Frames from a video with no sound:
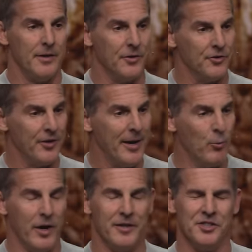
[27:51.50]
in the same
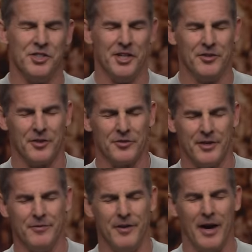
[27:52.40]
way that Jesus
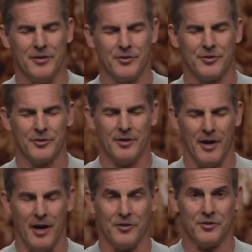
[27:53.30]
invites
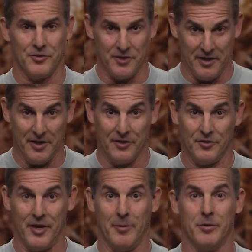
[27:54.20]
us to his
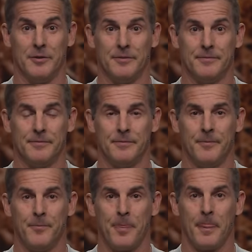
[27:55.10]
table,
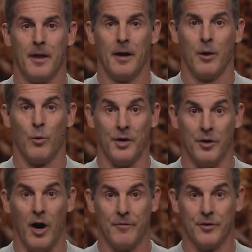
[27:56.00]
where he
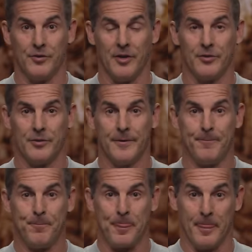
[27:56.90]
offers us
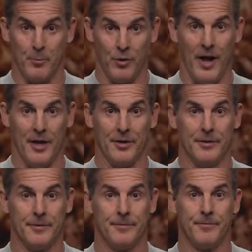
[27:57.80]
the bread
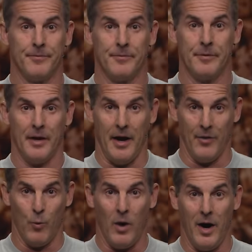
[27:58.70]
and
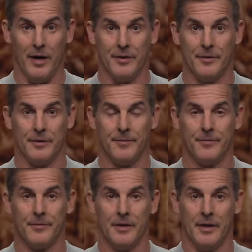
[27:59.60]
the wine,
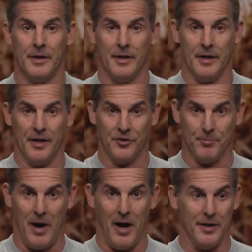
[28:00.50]
his
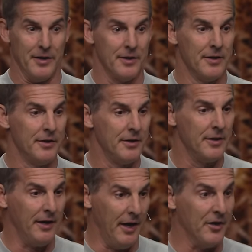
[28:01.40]
body
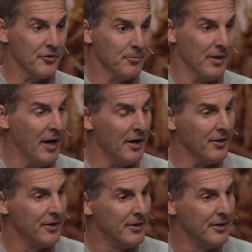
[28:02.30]
and his blood.